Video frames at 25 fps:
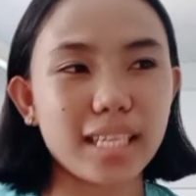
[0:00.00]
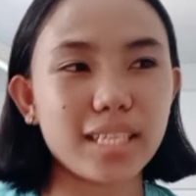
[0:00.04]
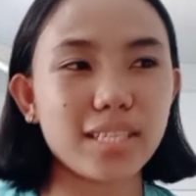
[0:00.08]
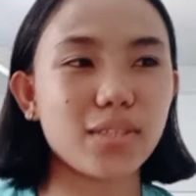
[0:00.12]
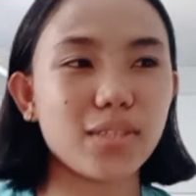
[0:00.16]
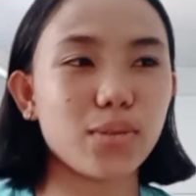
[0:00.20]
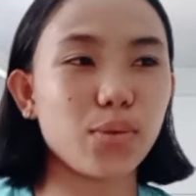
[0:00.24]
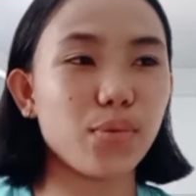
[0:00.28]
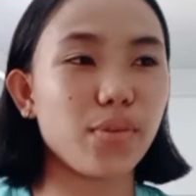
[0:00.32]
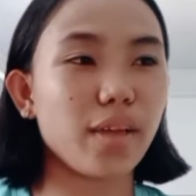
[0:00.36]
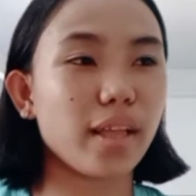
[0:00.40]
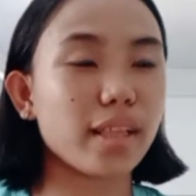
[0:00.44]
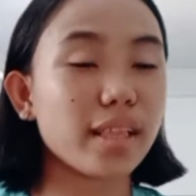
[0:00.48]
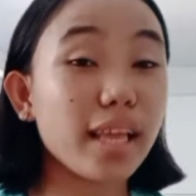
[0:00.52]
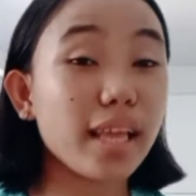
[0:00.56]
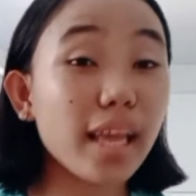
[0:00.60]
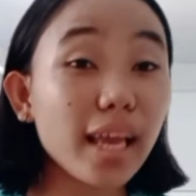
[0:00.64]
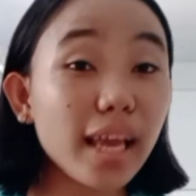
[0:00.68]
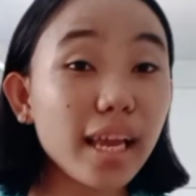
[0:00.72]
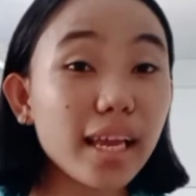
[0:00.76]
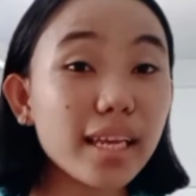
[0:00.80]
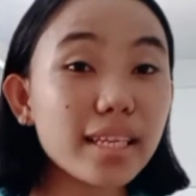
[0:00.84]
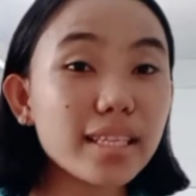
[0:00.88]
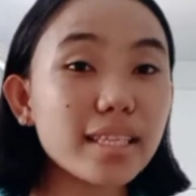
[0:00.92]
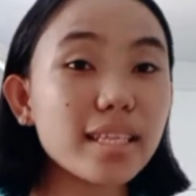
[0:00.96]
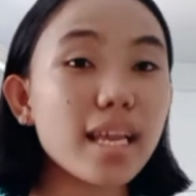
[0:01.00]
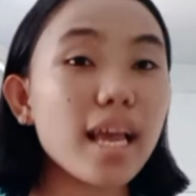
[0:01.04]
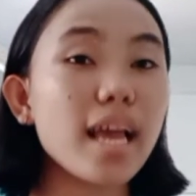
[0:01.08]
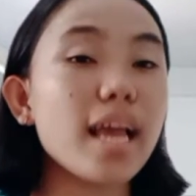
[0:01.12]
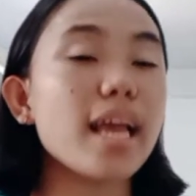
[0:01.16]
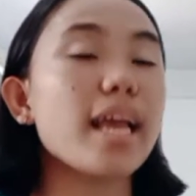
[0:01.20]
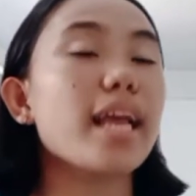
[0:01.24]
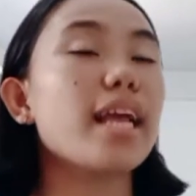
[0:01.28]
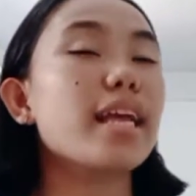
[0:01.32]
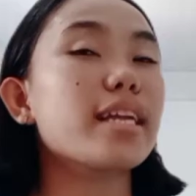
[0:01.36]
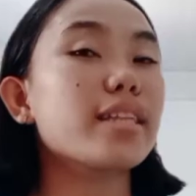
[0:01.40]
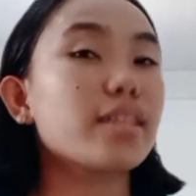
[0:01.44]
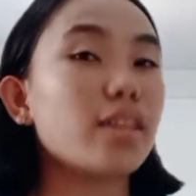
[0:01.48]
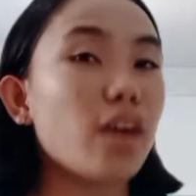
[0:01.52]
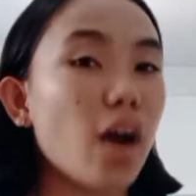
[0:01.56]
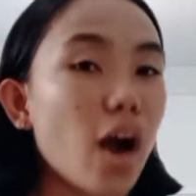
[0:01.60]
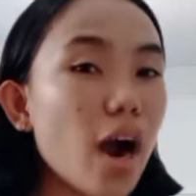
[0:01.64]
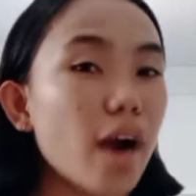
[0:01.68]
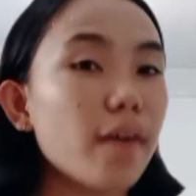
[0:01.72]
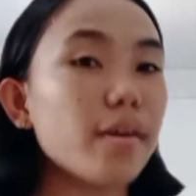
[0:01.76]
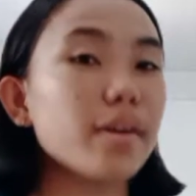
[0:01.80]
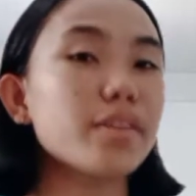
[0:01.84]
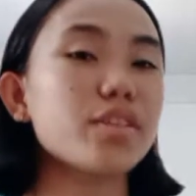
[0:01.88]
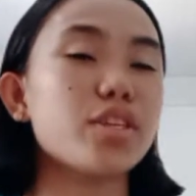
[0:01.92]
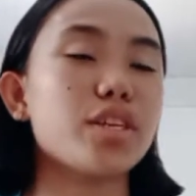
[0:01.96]
So that is
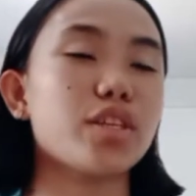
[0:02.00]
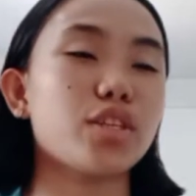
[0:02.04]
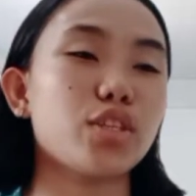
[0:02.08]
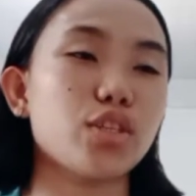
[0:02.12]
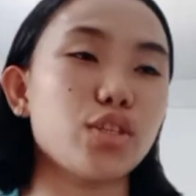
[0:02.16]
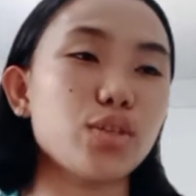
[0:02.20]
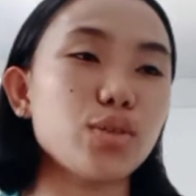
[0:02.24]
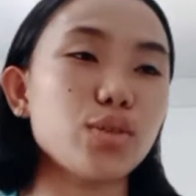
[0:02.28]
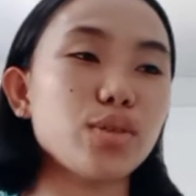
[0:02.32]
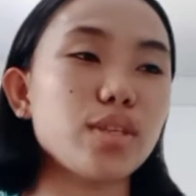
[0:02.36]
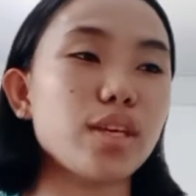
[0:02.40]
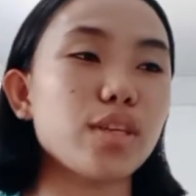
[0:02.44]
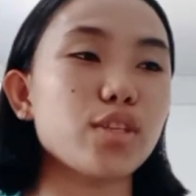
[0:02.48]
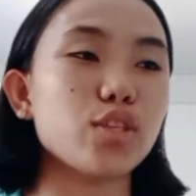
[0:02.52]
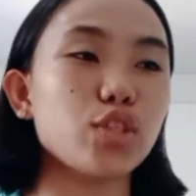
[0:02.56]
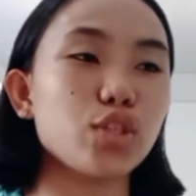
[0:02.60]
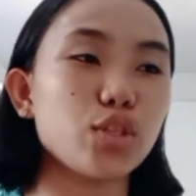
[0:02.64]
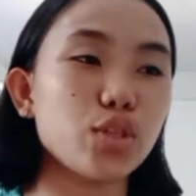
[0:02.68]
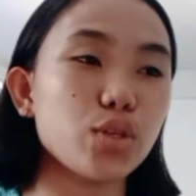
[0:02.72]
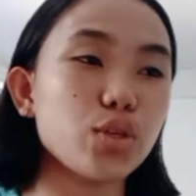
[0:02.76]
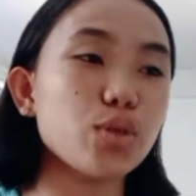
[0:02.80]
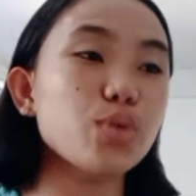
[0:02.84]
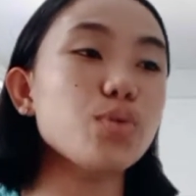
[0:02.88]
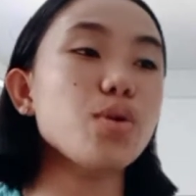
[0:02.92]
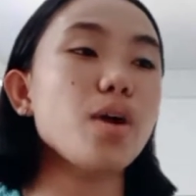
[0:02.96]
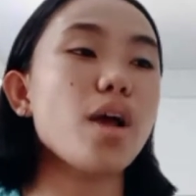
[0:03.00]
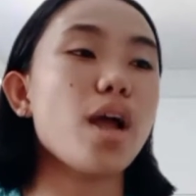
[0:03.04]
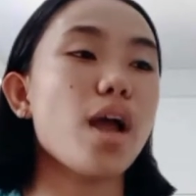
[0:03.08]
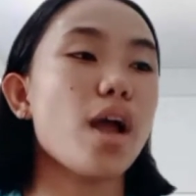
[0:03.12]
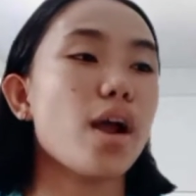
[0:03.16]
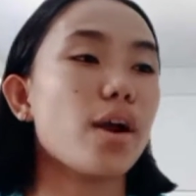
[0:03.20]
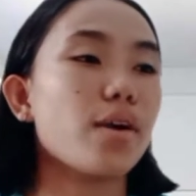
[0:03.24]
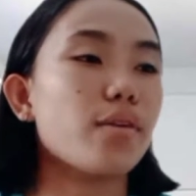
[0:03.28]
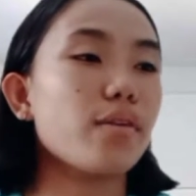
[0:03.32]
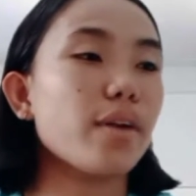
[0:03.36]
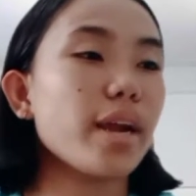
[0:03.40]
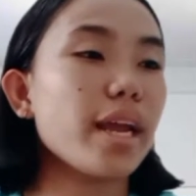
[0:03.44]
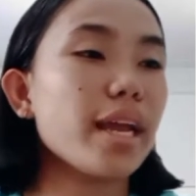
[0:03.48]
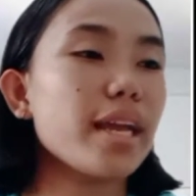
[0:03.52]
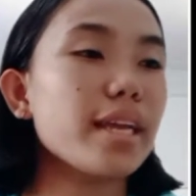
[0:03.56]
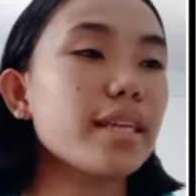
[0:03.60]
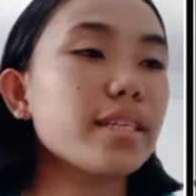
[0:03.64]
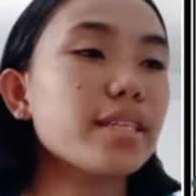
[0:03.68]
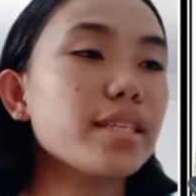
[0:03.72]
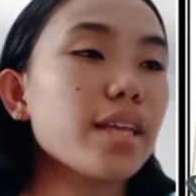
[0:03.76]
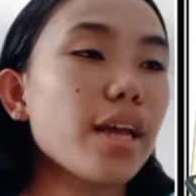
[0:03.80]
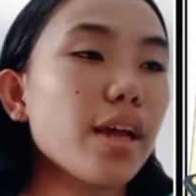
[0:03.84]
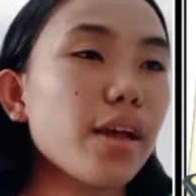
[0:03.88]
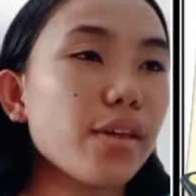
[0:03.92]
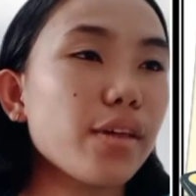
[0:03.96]
encouraging students to
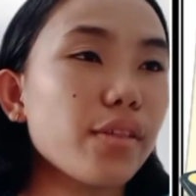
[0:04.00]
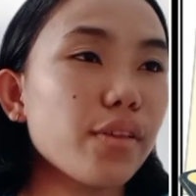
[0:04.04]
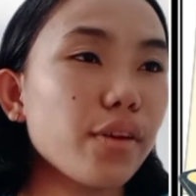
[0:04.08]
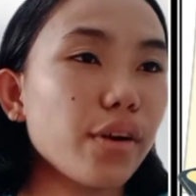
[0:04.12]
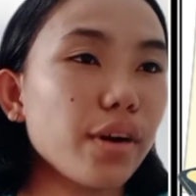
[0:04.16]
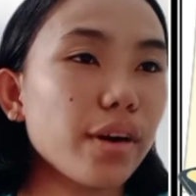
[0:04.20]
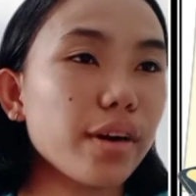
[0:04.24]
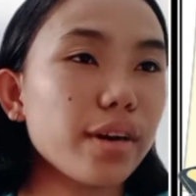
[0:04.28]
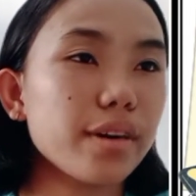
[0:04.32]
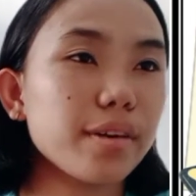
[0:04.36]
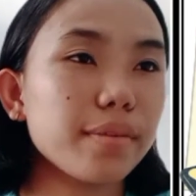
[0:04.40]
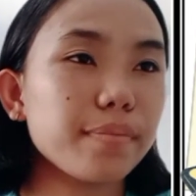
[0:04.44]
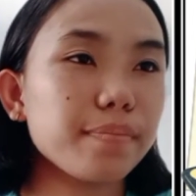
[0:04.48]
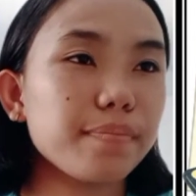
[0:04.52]
raise their